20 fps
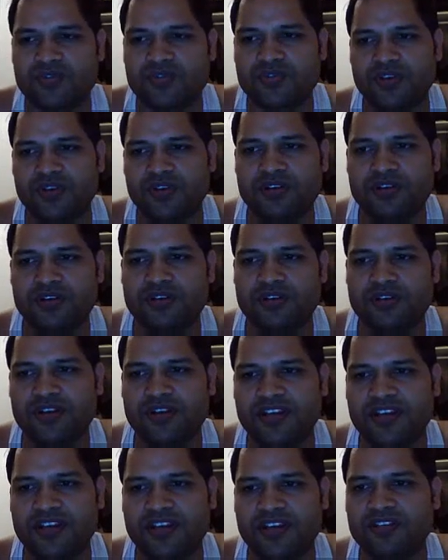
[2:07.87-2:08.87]
to uh,
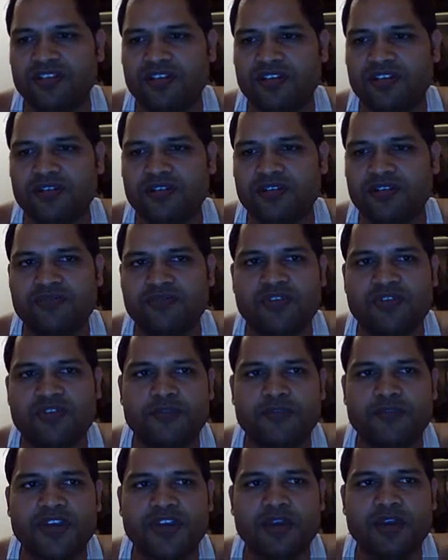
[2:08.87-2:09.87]
like in the in the
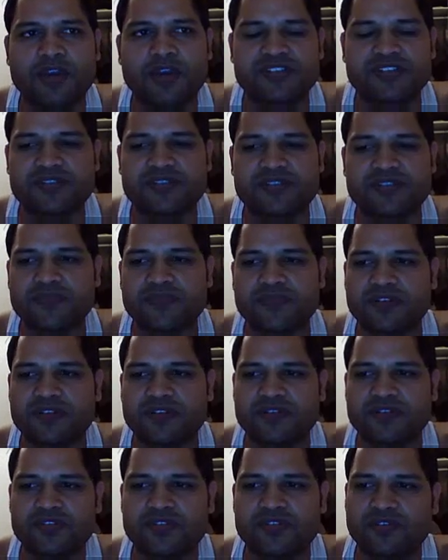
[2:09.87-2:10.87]
form of KBs
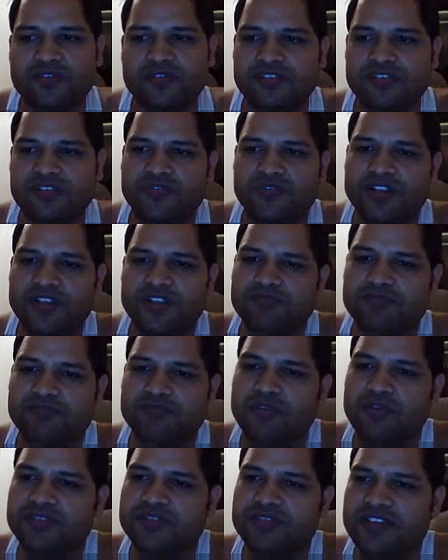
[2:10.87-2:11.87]
so it's very
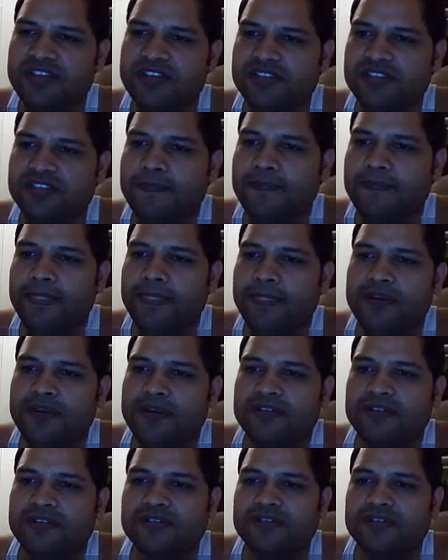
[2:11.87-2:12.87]
small size
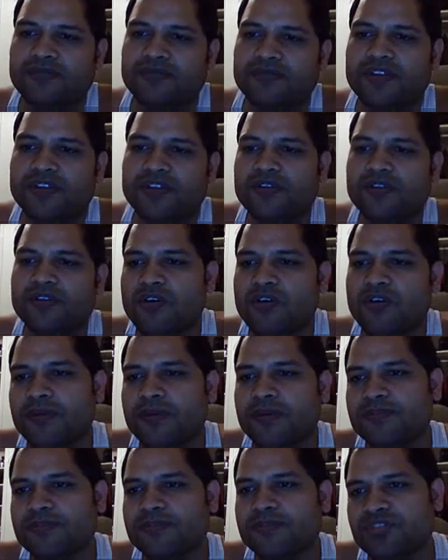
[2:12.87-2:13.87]
so if you click on
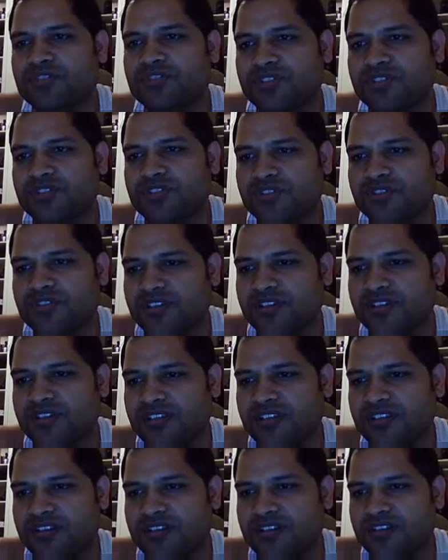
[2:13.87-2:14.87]
compressed pictures you can
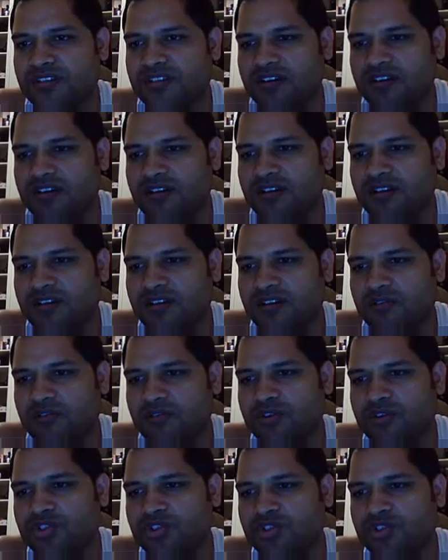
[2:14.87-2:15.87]
see that uh,
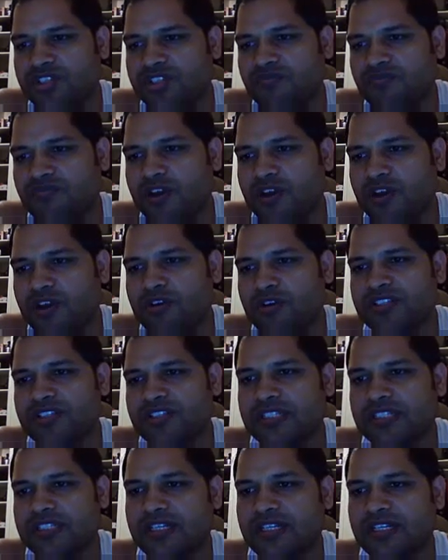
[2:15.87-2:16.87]
original is
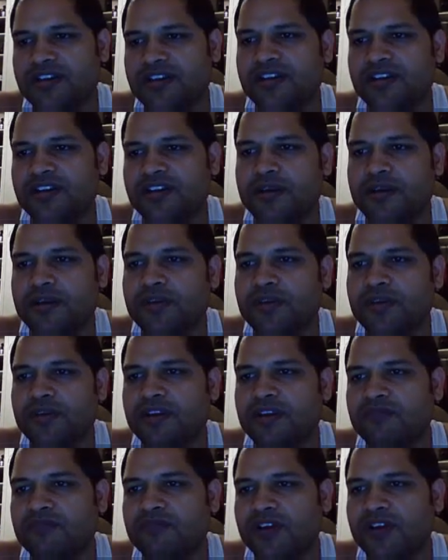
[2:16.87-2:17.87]
5.98 MB
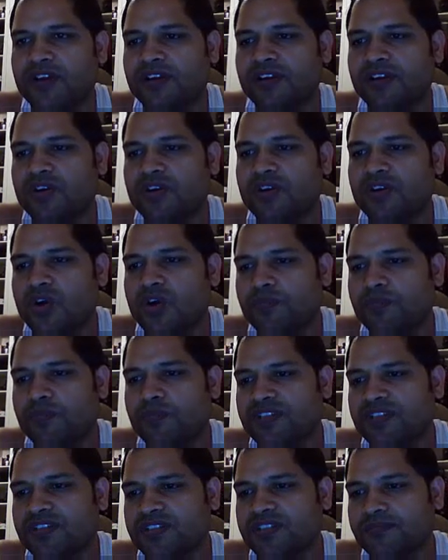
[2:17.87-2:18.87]
and if I click on
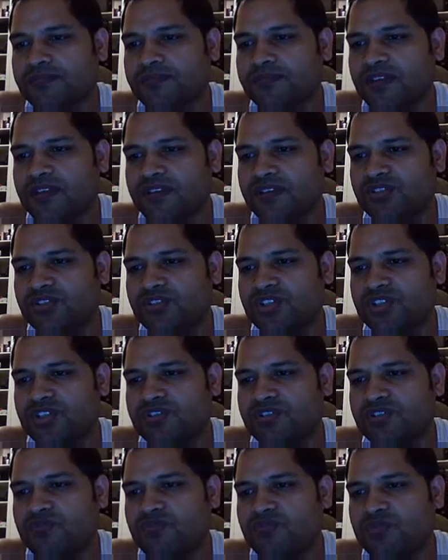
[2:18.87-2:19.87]
documents it is
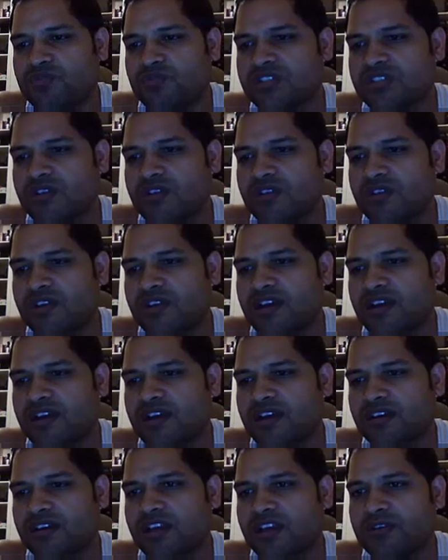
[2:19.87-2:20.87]
just
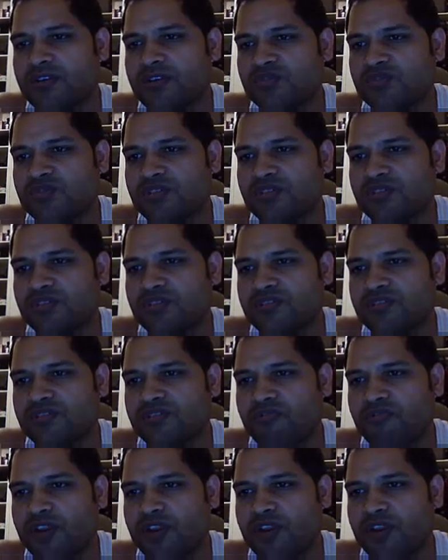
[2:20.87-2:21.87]
479 KB so it is
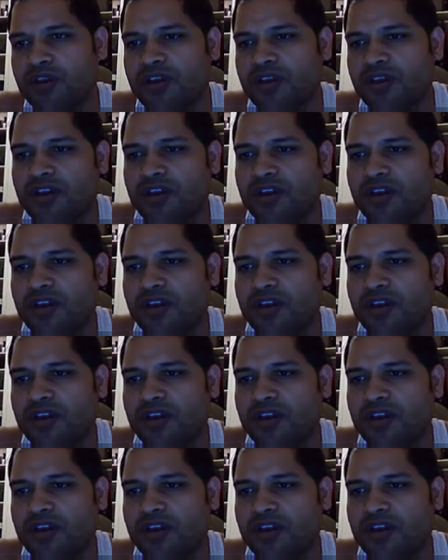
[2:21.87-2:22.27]
very